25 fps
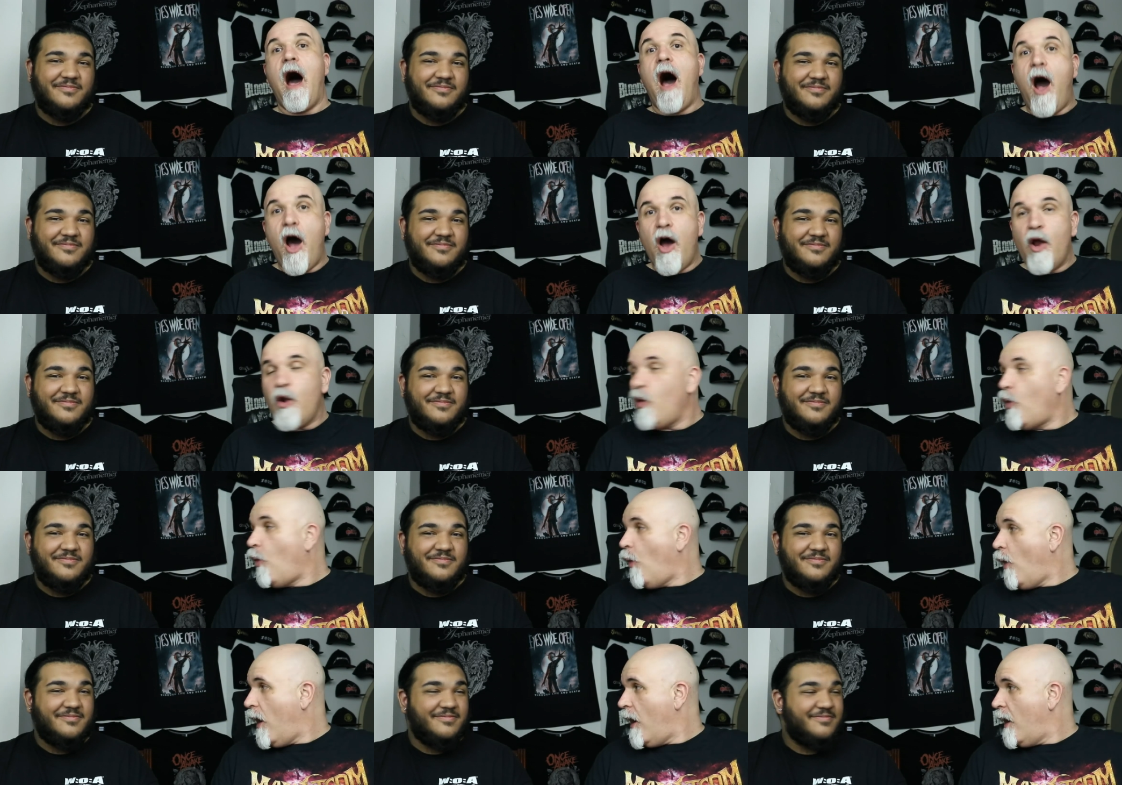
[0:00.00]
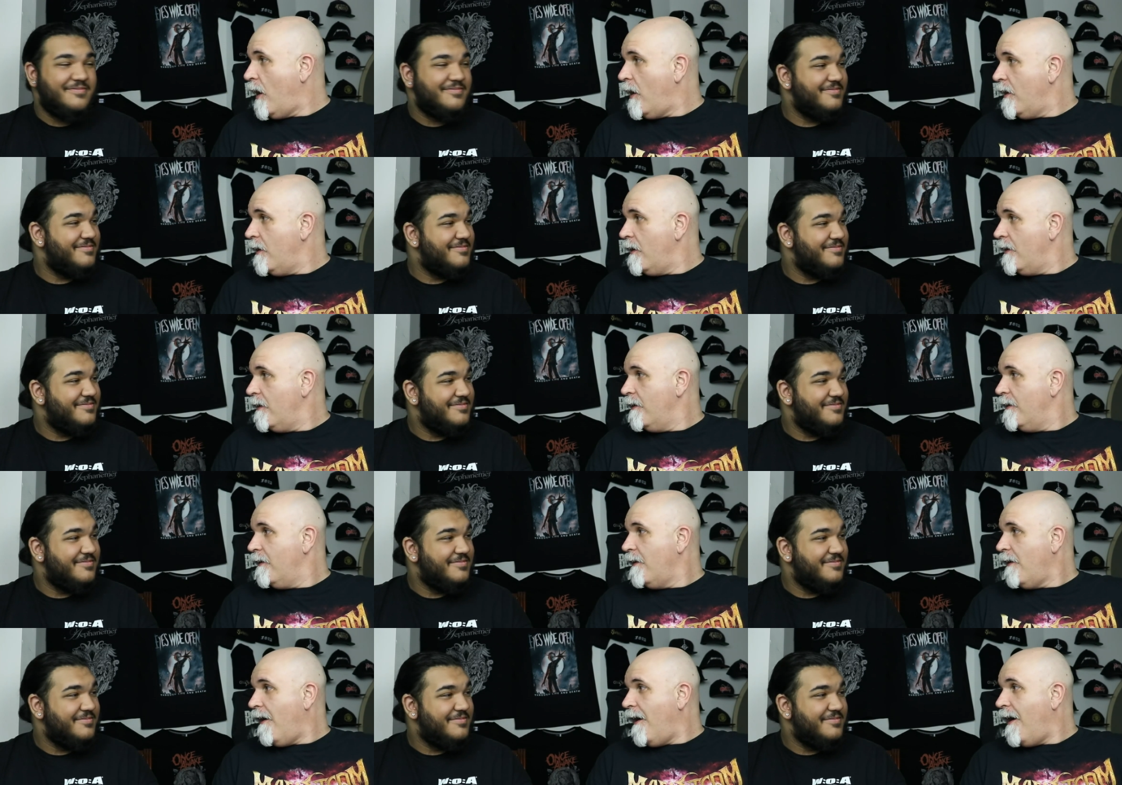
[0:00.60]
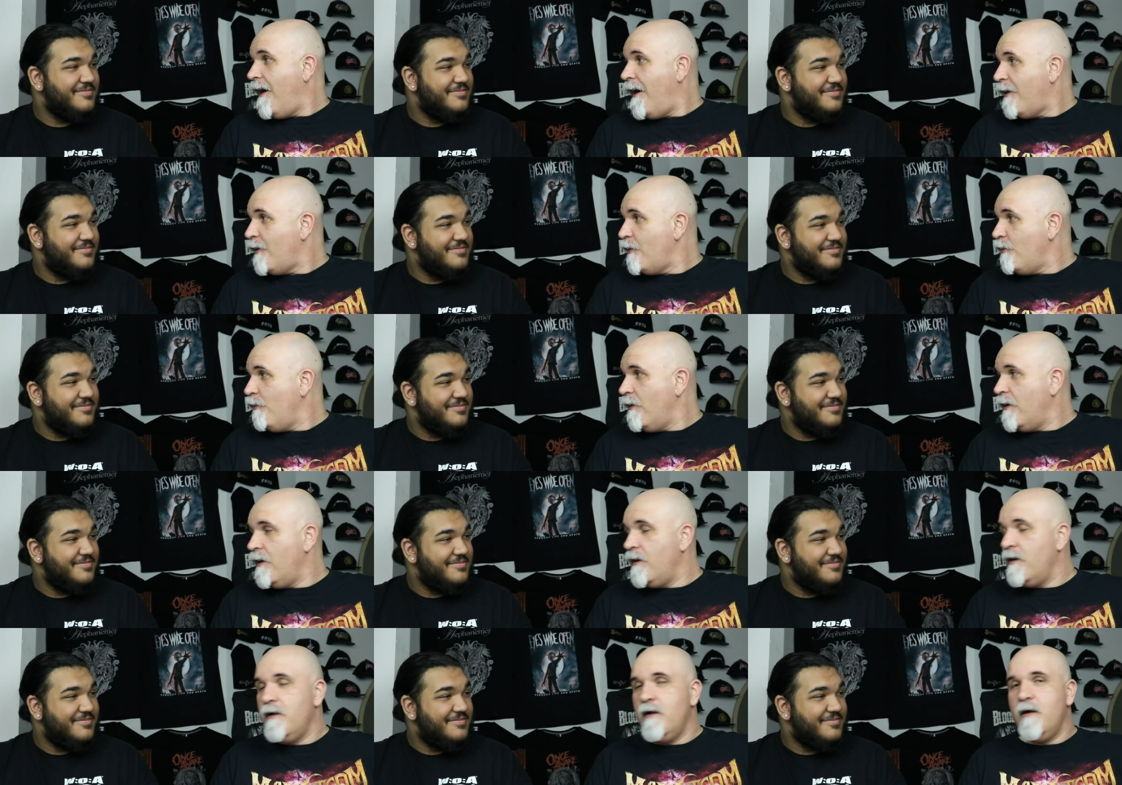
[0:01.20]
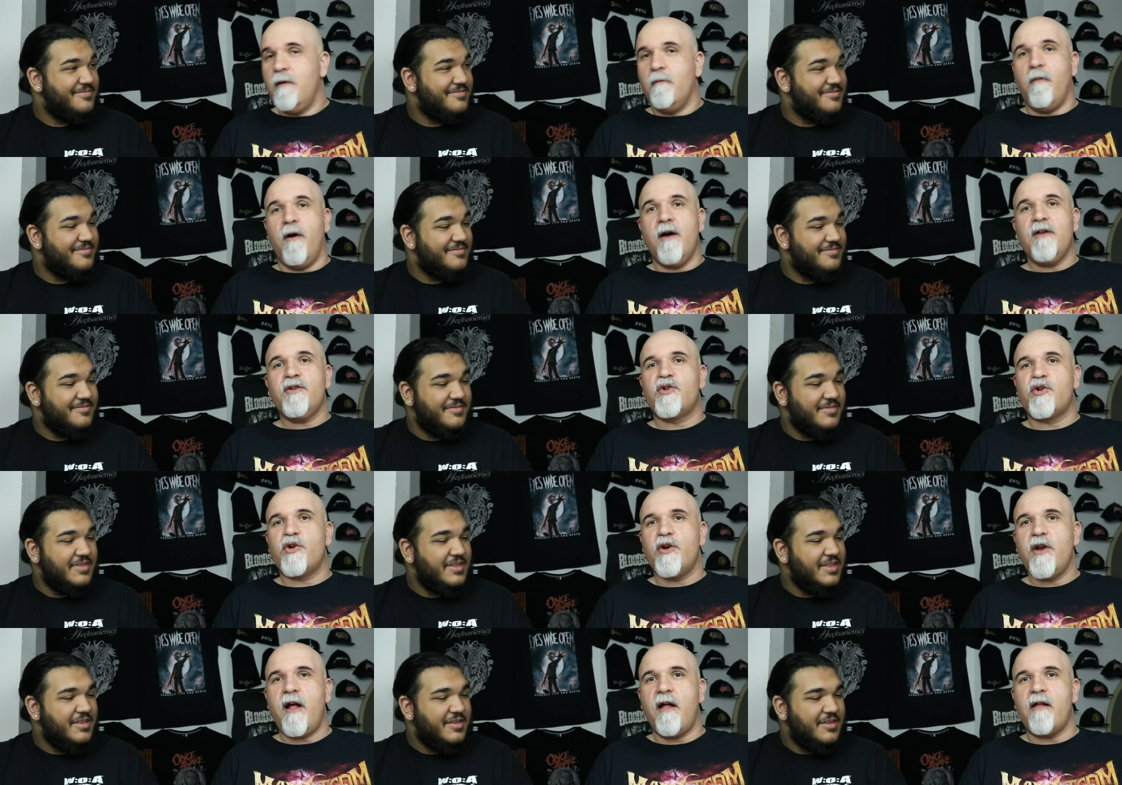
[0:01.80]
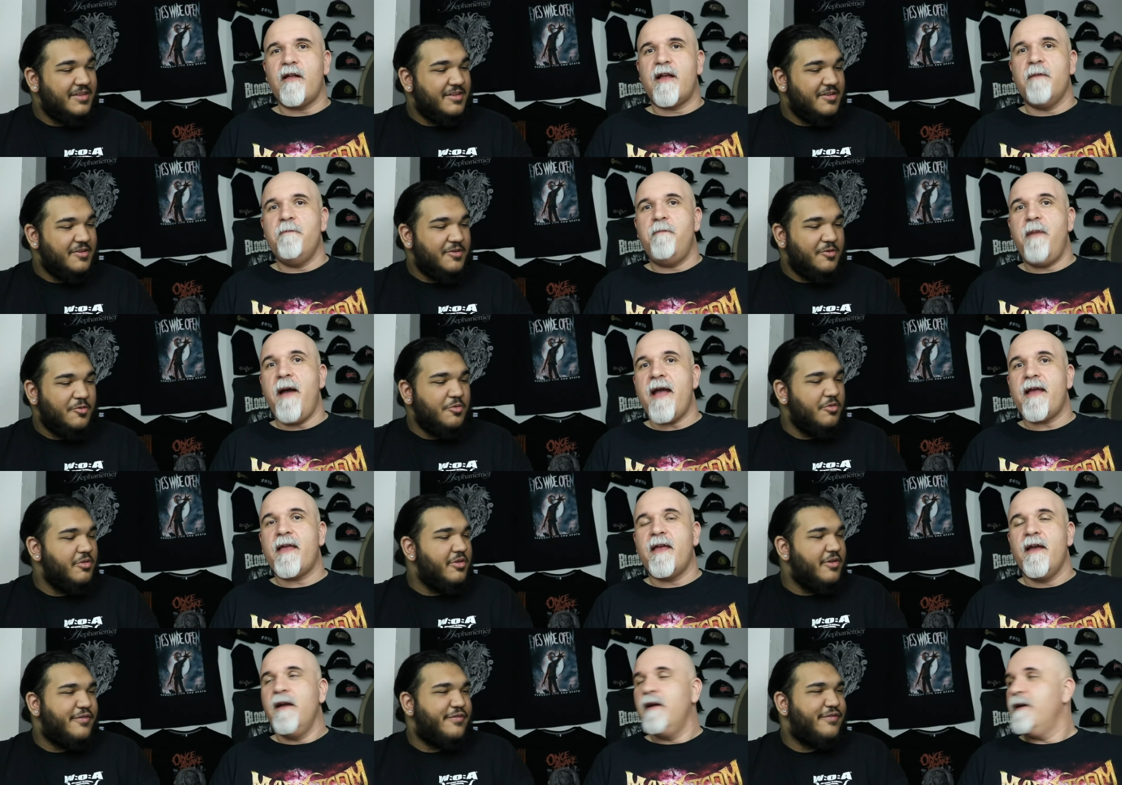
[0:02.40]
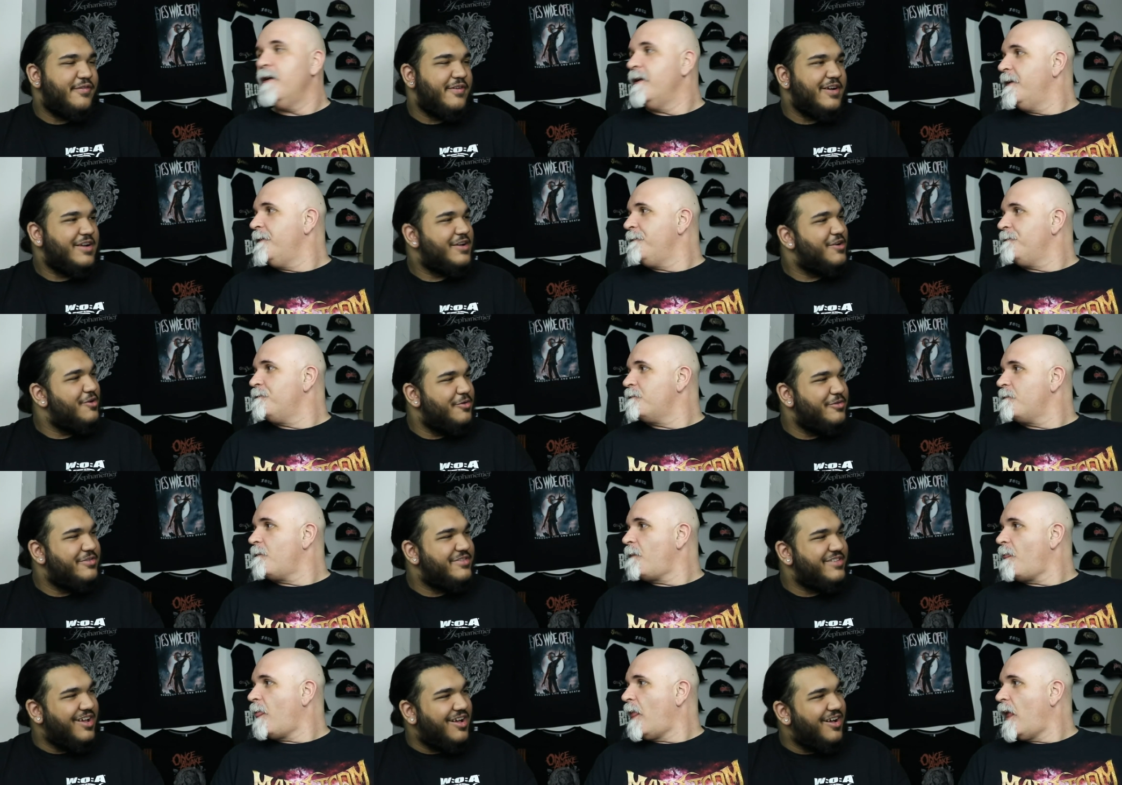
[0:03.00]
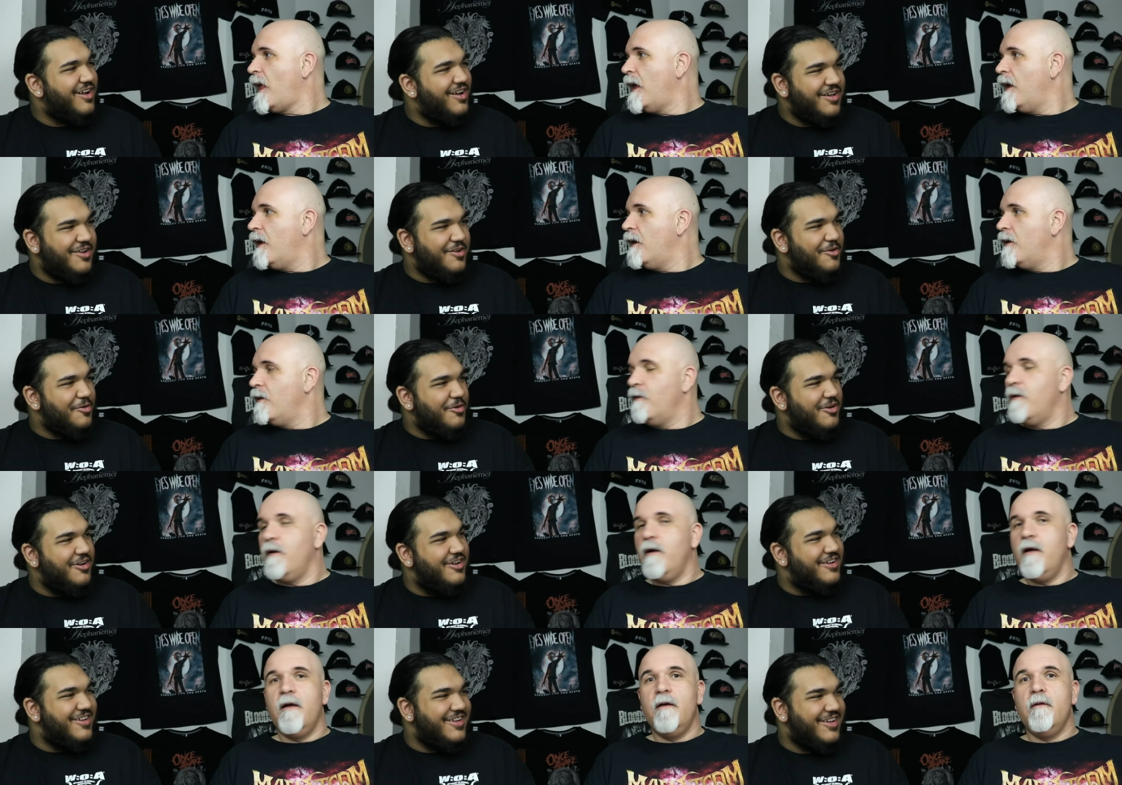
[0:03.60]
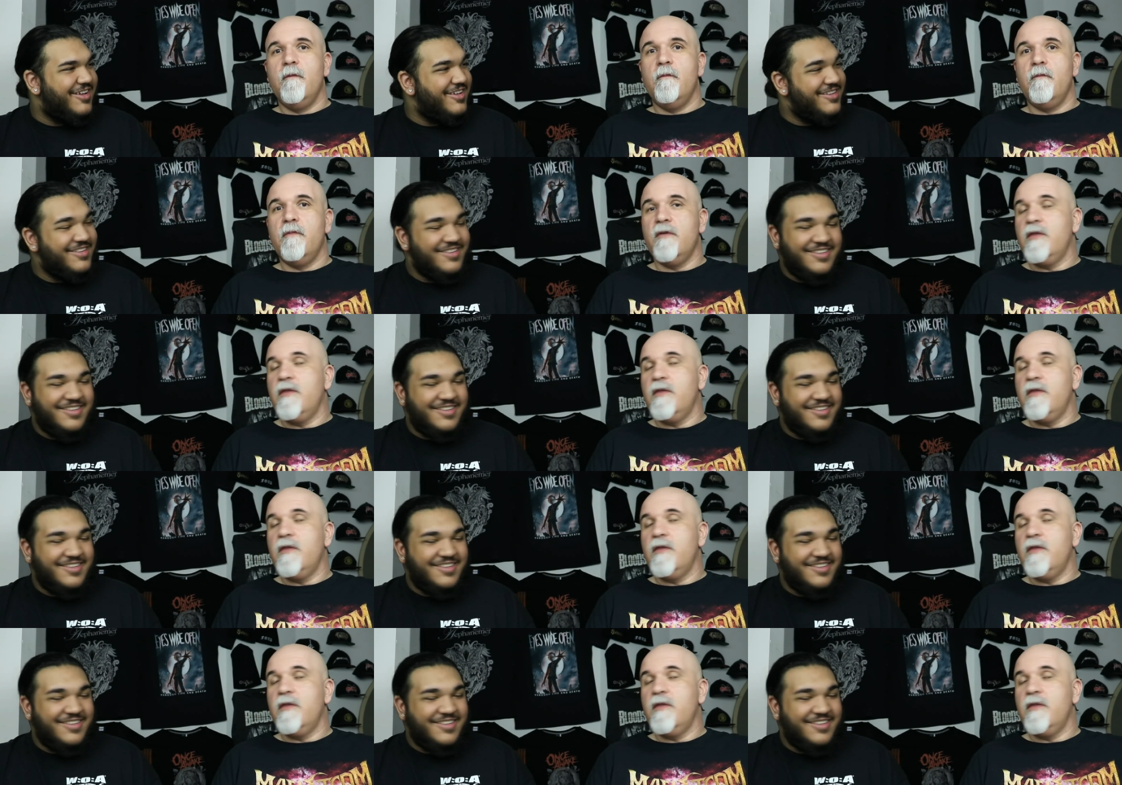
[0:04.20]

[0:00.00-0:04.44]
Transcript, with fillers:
Speaker 1: Ottawa, Ottawa, Montreal, Quebec. Who the fuck goes to Ottawa?